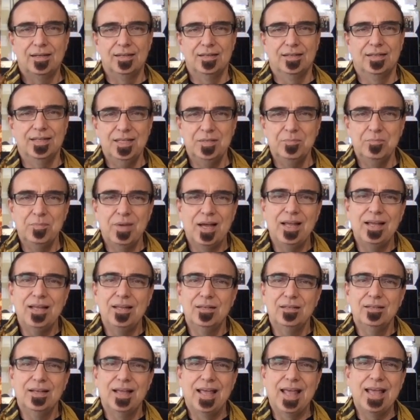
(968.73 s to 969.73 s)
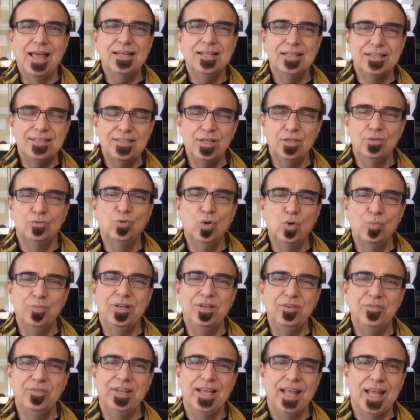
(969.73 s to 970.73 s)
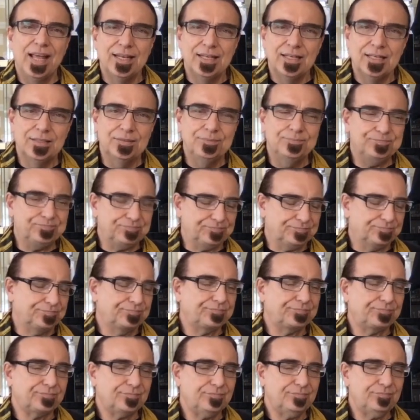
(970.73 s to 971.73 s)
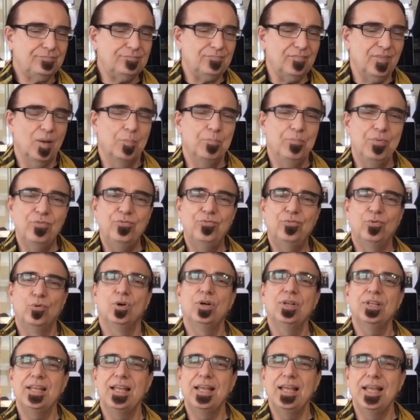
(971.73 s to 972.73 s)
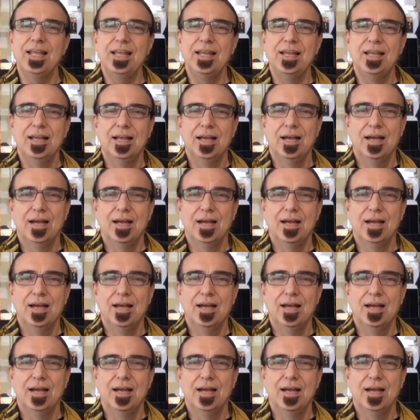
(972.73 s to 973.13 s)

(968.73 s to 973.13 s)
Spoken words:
in my editing room in Vienna before they